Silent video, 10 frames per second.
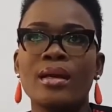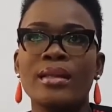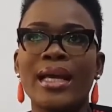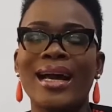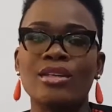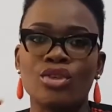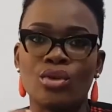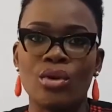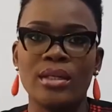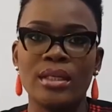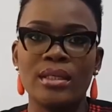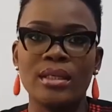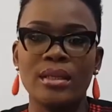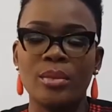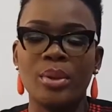they had studied
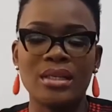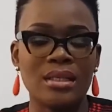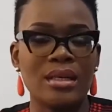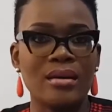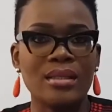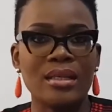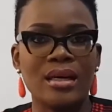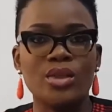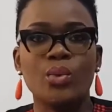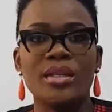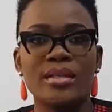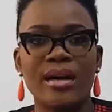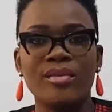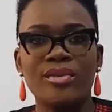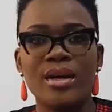the personality that we serve